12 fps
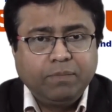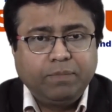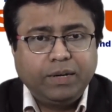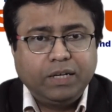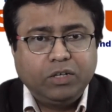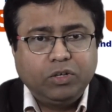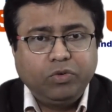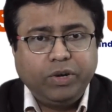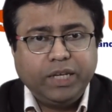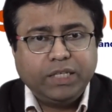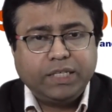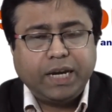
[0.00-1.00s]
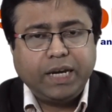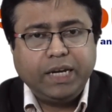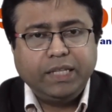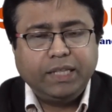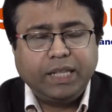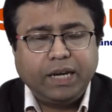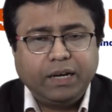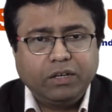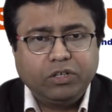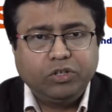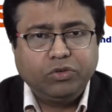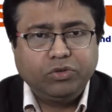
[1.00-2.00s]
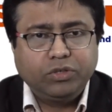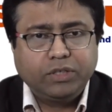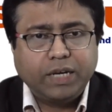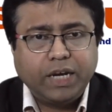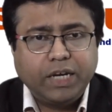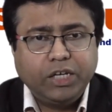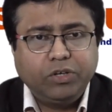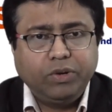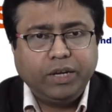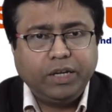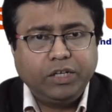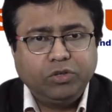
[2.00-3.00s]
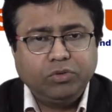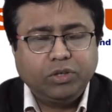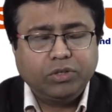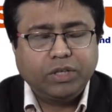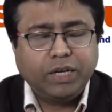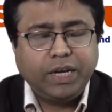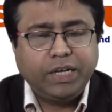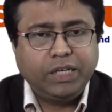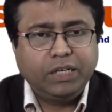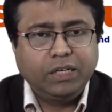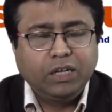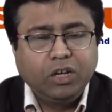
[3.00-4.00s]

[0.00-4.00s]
But today, standing today in 2018,